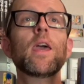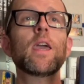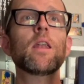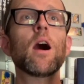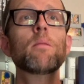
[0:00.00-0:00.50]

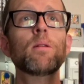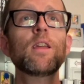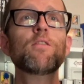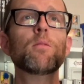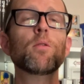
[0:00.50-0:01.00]
An
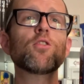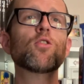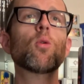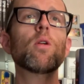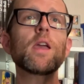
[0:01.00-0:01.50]
unbelievable
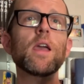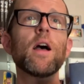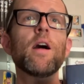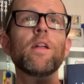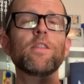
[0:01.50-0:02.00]

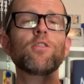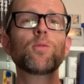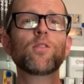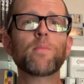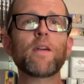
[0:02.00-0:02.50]
story. This
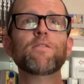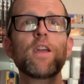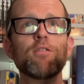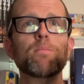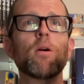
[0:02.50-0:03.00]
was my
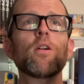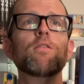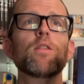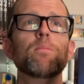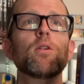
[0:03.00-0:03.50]
favorite part
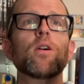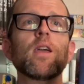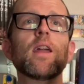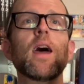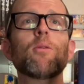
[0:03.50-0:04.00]
of the
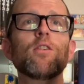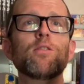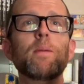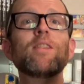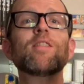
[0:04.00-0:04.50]
book, and I
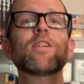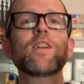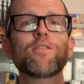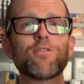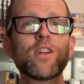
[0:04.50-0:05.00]
was
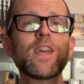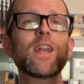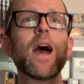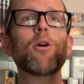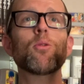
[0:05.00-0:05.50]
basically
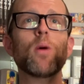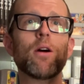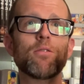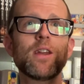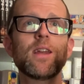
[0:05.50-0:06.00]
freaking out
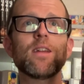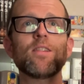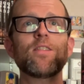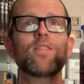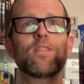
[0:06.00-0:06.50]
while reading
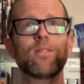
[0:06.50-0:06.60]
it.